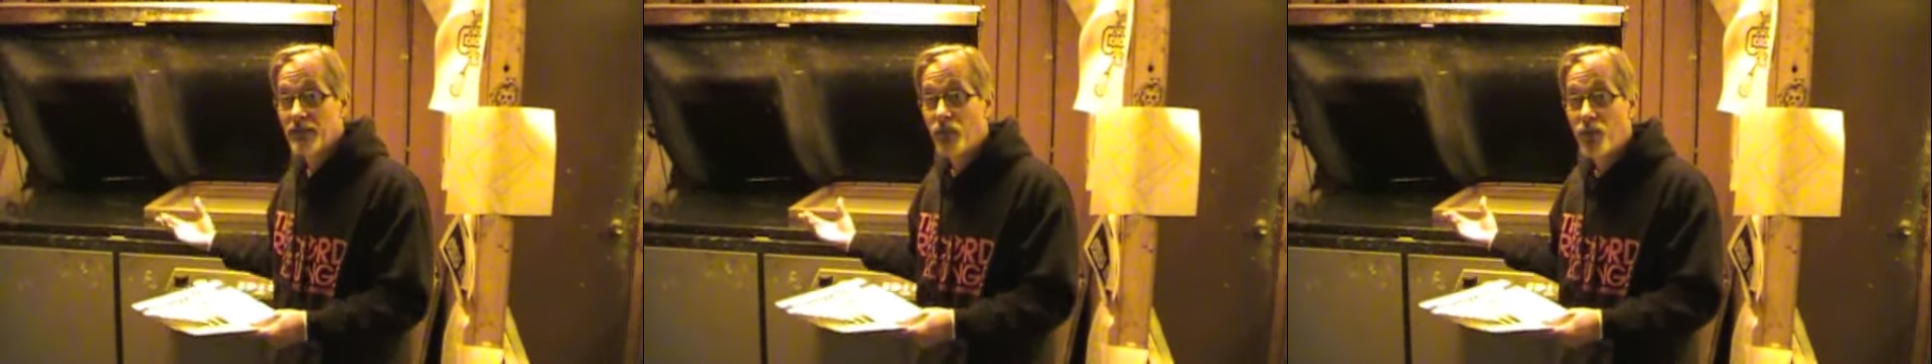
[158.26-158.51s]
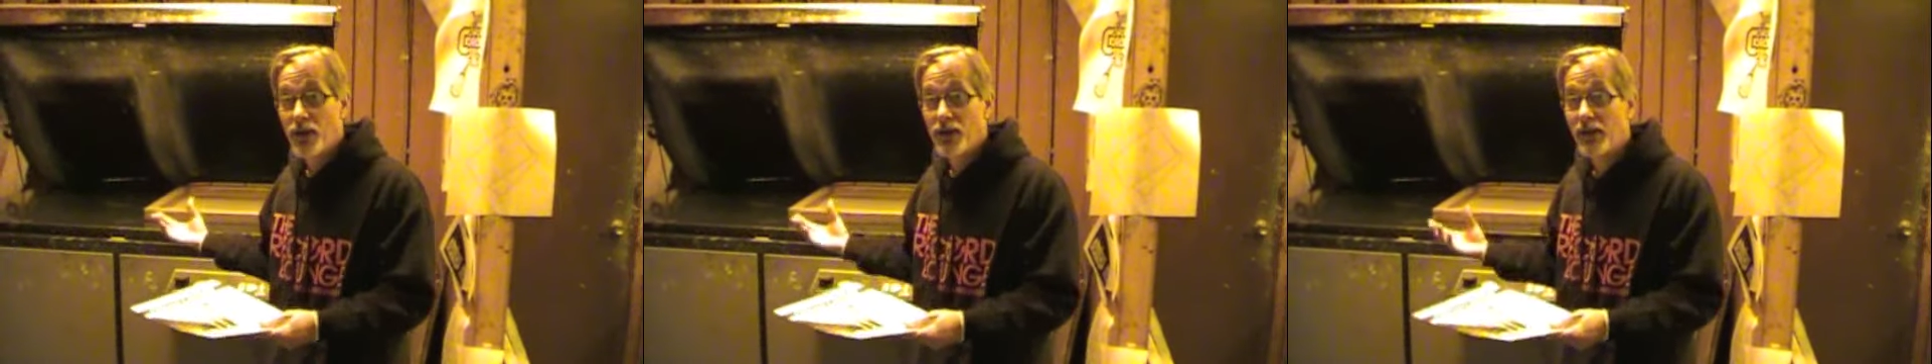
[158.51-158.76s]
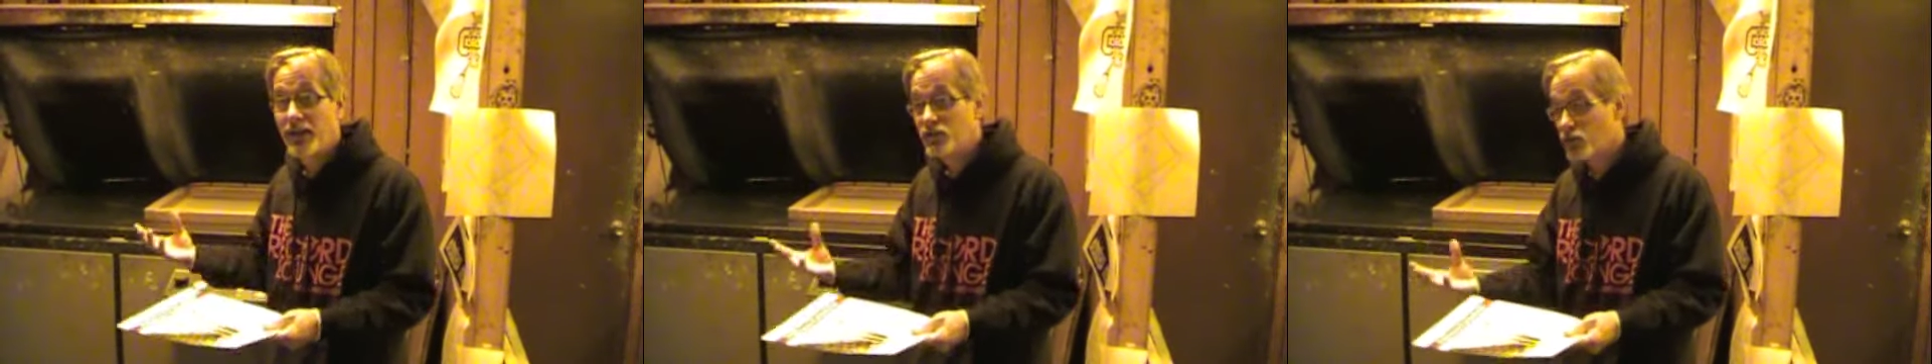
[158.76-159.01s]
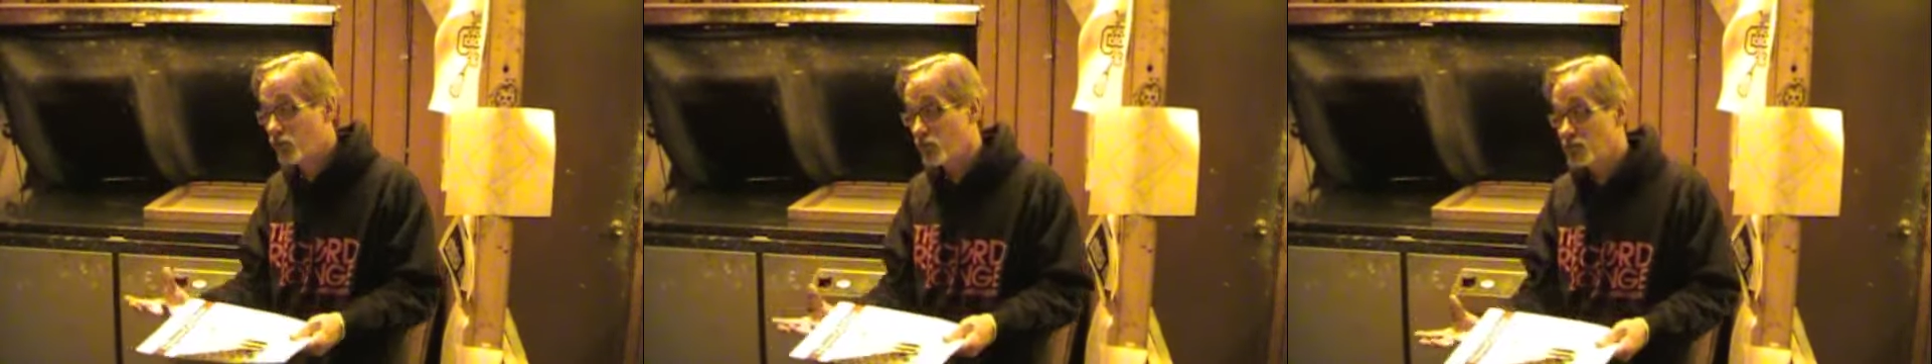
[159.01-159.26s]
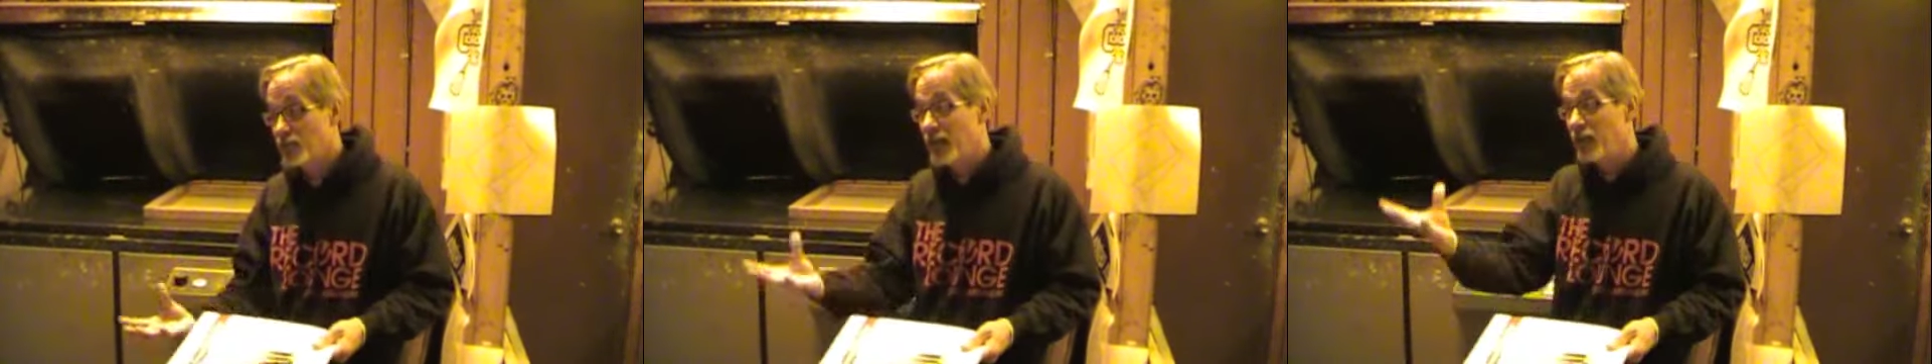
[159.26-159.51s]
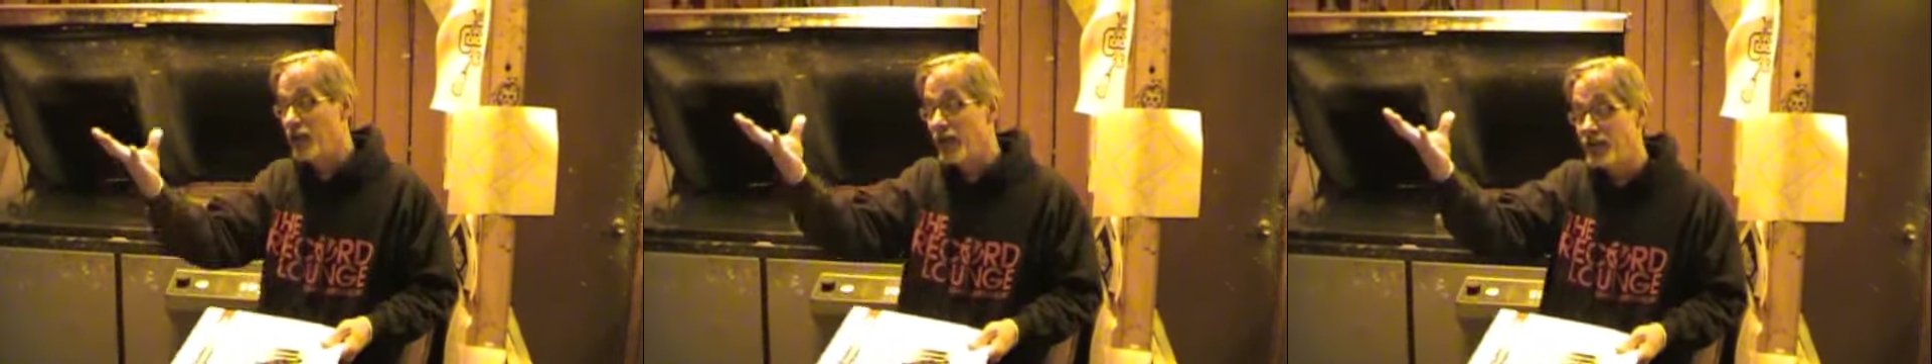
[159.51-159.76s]
point light source,
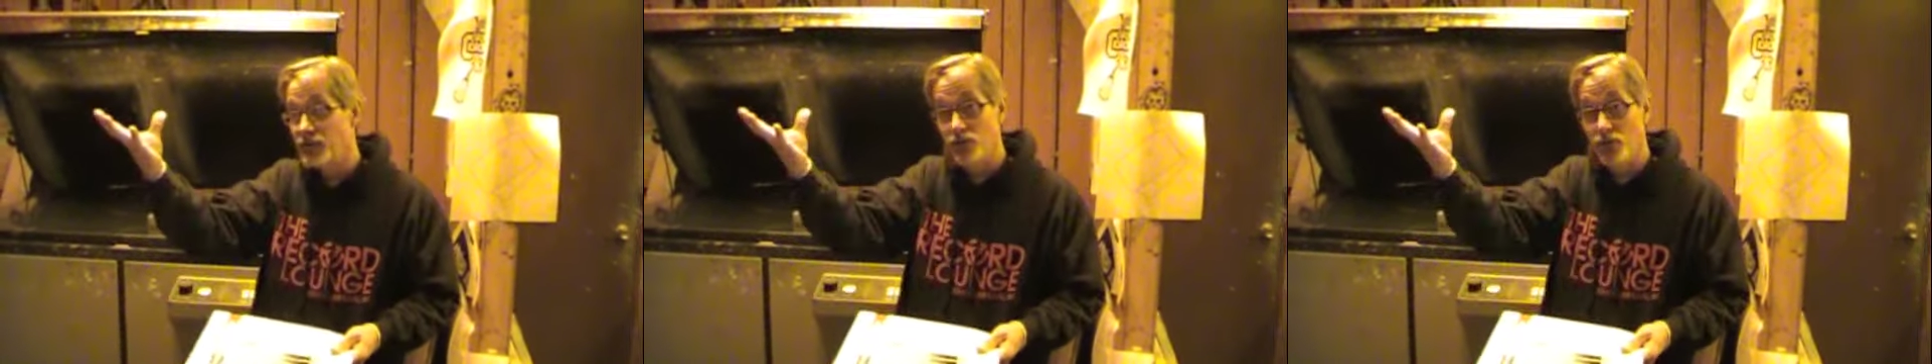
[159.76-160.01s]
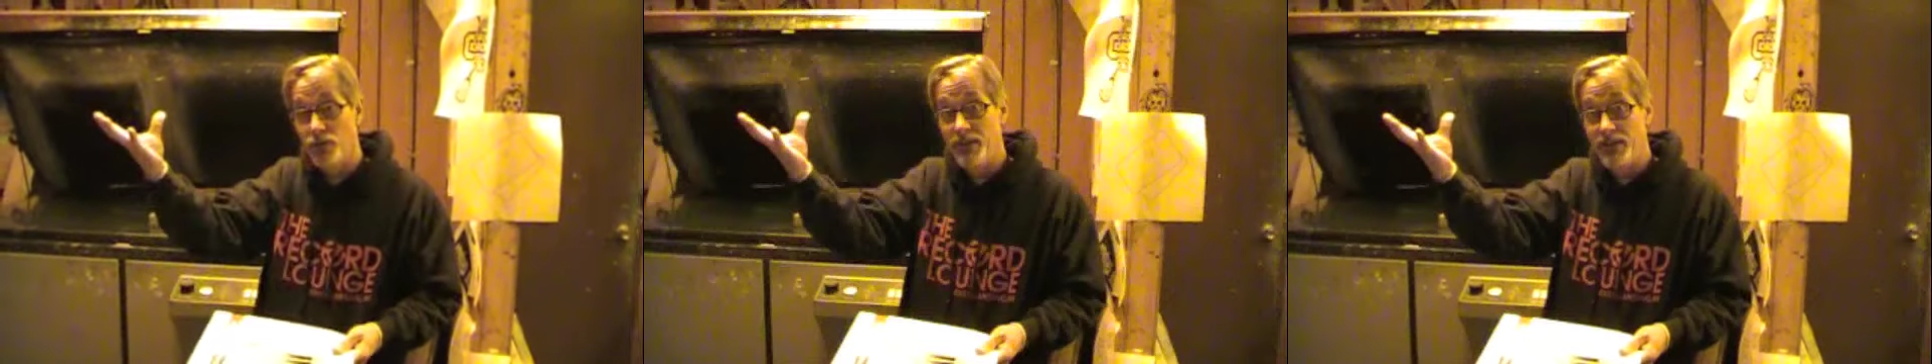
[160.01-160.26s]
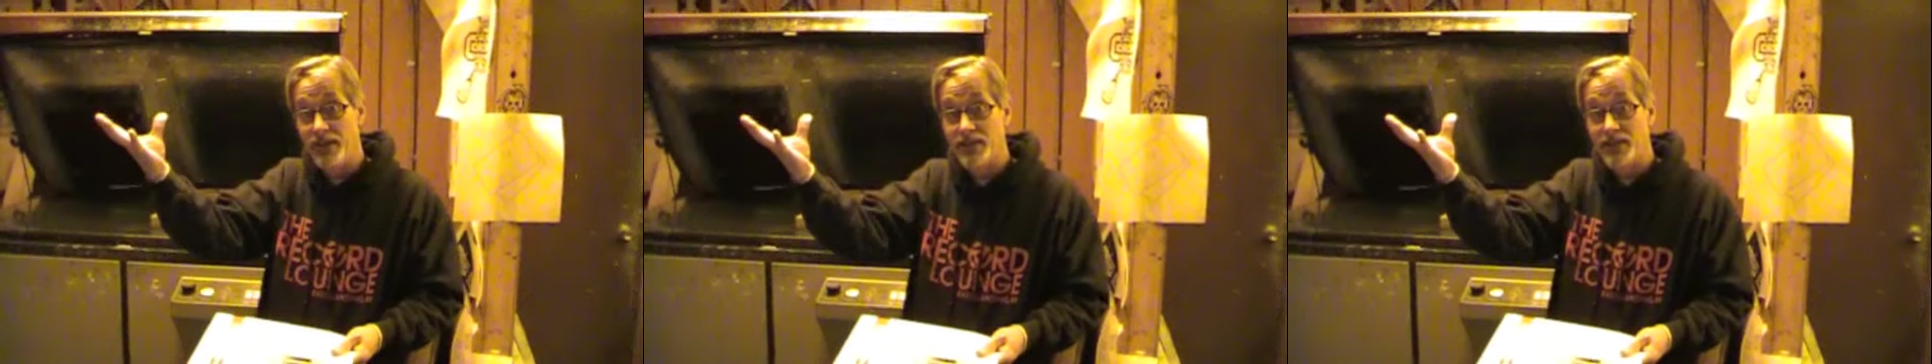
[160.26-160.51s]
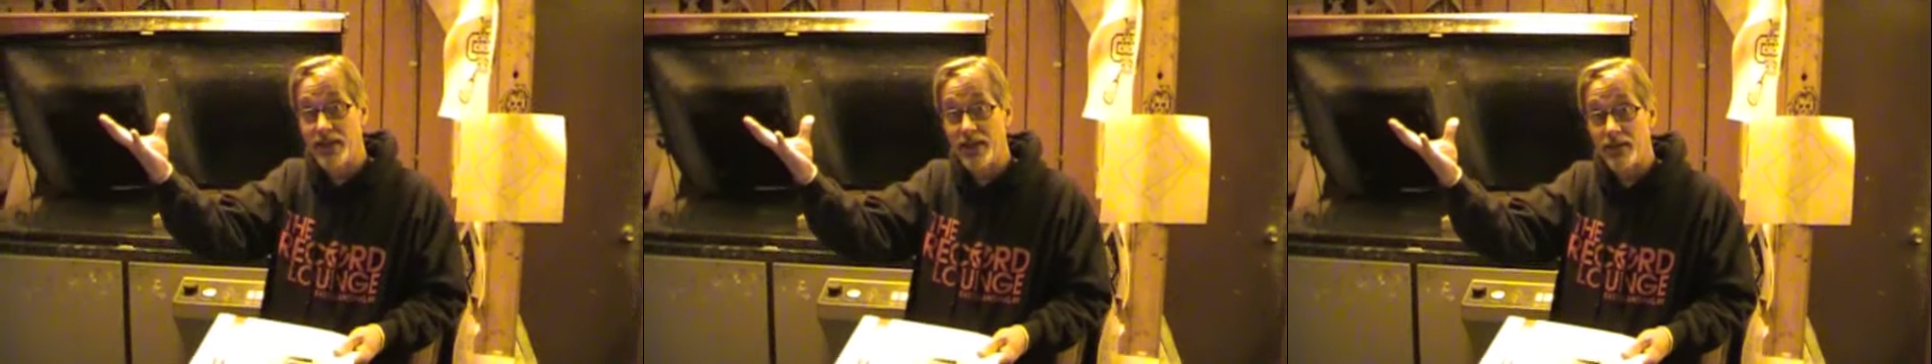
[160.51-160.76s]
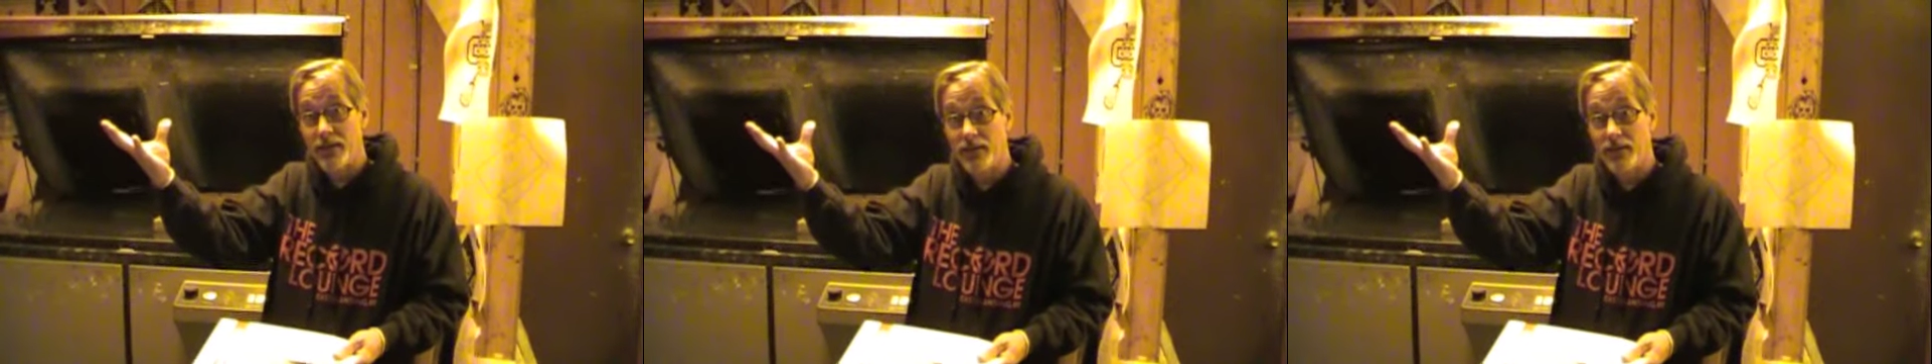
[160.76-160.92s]
that light is lumen this light